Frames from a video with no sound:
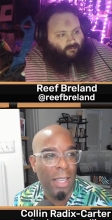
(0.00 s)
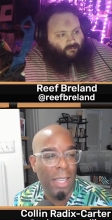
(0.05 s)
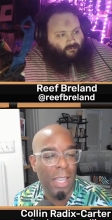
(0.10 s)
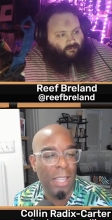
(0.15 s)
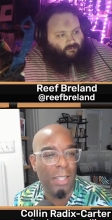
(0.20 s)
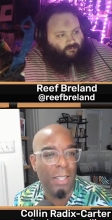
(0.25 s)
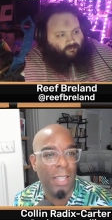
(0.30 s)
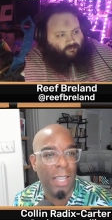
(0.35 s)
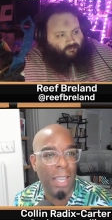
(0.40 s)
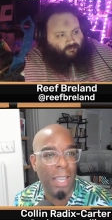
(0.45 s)

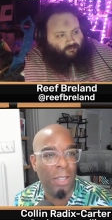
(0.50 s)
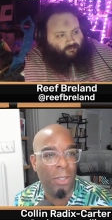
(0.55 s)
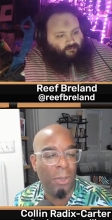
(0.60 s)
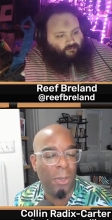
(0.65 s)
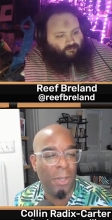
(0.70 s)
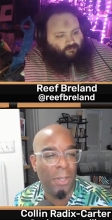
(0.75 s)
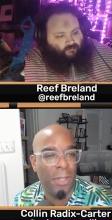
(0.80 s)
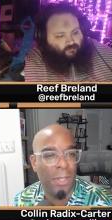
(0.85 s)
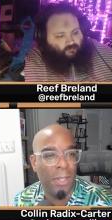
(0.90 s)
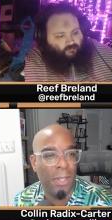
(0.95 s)
Speaker 1: he's
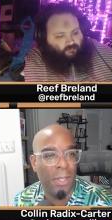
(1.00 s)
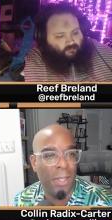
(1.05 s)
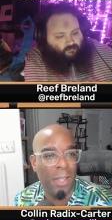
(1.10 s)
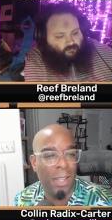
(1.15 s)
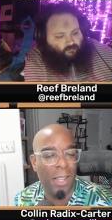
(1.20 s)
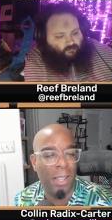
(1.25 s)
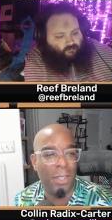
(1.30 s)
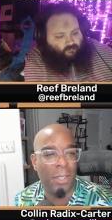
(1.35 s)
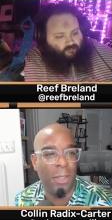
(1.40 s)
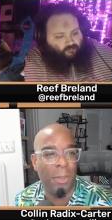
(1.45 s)
dangerous.
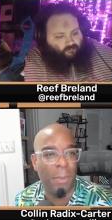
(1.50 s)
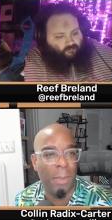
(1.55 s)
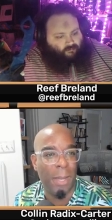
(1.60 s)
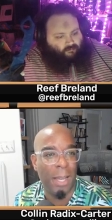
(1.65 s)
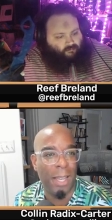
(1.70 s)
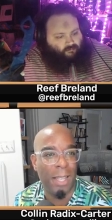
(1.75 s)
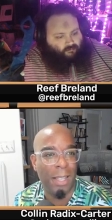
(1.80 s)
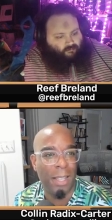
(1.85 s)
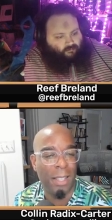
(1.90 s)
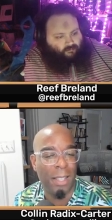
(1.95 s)
Also
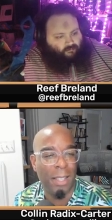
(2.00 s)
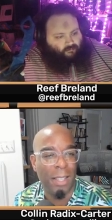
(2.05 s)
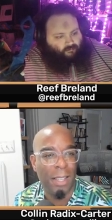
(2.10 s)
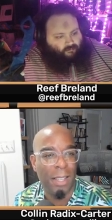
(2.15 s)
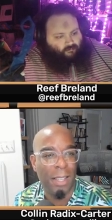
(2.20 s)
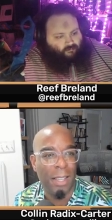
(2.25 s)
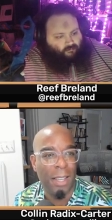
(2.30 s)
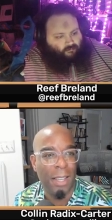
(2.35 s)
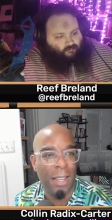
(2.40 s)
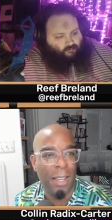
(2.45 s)
Biden,
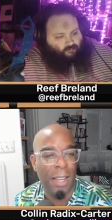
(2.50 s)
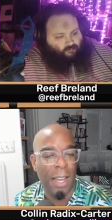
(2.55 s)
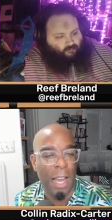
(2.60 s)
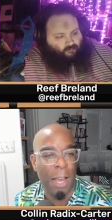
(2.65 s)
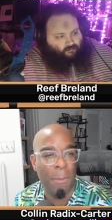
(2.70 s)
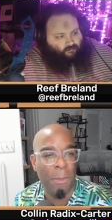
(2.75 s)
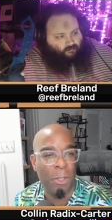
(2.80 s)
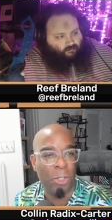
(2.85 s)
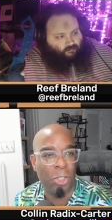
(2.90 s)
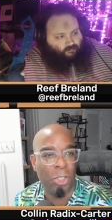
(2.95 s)

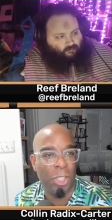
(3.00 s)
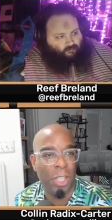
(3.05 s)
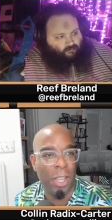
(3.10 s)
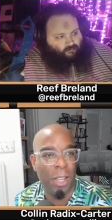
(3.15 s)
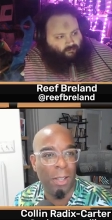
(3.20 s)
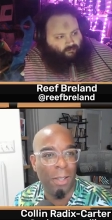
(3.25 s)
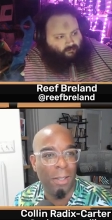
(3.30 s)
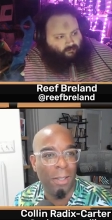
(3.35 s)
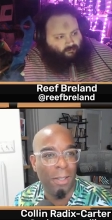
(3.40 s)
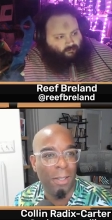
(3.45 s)
I'm a
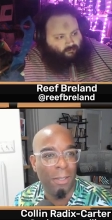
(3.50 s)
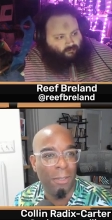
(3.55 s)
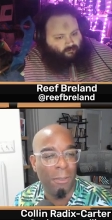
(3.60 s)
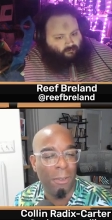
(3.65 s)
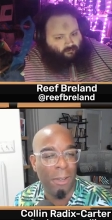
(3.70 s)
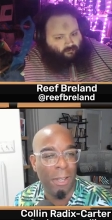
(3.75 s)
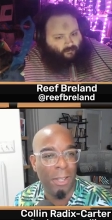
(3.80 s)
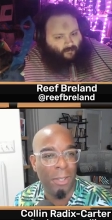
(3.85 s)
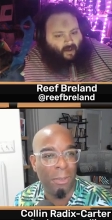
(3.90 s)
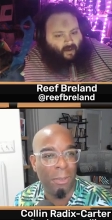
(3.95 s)
shell
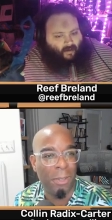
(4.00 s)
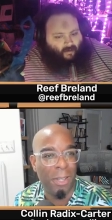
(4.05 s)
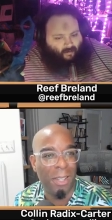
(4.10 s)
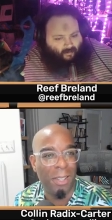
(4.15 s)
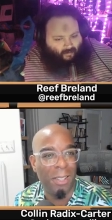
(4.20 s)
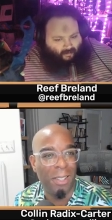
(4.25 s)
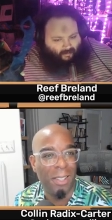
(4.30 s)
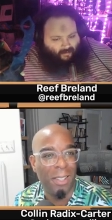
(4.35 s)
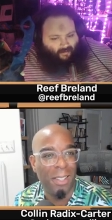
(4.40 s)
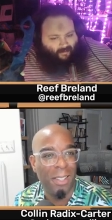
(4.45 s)
for
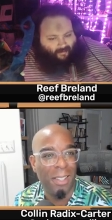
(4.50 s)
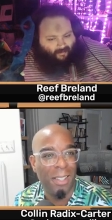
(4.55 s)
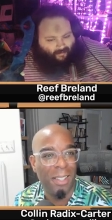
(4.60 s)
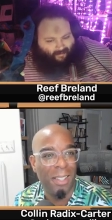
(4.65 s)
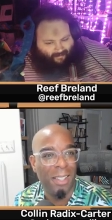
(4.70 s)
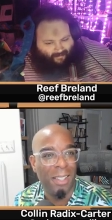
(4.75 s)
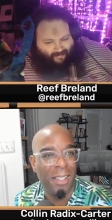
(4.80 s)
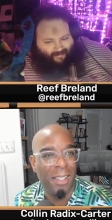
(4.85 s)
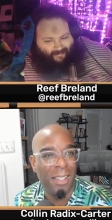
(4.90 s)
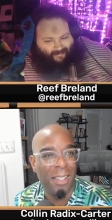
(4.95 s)
Israel.
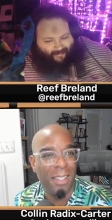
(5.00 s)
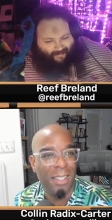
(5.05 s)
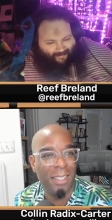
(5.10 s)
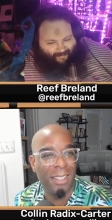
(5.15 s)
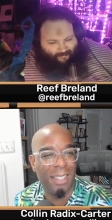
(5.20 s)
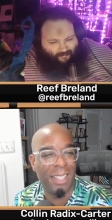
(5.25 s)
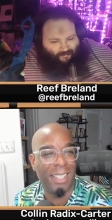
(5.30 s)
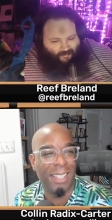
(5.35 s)
Yeah,